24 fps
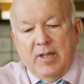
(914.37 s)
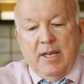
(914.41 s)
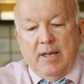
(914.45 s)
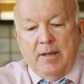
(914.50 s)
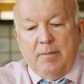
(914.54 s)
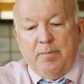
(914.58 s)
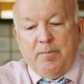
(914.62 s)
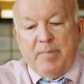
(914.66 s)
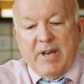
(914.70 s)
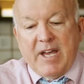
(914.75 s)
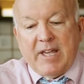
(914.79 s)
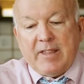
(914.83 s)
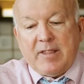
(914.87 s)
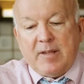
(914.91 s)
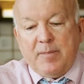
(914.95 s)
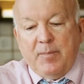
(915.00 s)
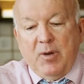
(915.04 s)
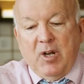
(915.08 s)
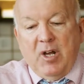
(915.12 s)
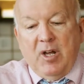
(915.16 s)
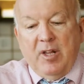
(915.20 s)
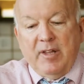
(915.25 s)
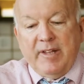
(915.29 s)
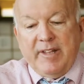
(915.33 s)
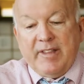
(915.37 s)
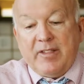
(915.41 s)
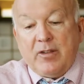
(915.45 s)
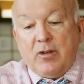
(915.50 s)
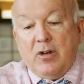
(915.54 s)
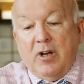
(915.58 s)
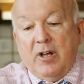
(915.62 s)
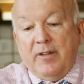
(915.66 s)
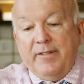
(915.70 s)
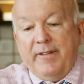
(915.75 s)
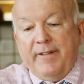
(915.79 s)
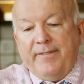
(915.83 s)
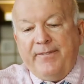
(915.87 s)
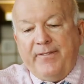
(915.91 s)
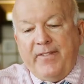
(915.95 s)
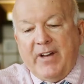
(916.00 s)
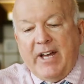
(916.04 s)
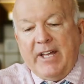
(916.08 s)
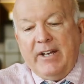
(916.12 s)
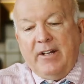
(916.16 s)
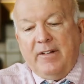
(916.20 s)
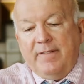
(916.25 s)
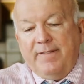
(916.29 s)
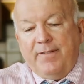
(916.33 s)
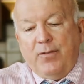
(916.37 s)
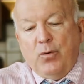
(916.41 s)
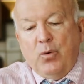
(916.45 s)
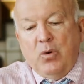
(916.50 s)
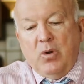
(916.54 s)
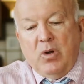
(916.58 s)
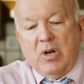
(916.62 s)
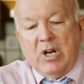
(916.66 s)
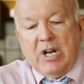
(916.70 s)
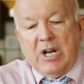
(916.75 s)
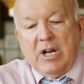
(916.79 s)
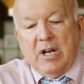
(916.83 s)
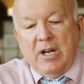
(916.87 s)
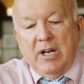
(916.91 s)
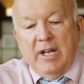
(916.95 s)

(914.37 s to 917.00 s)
In basketball, it's called the Final Four.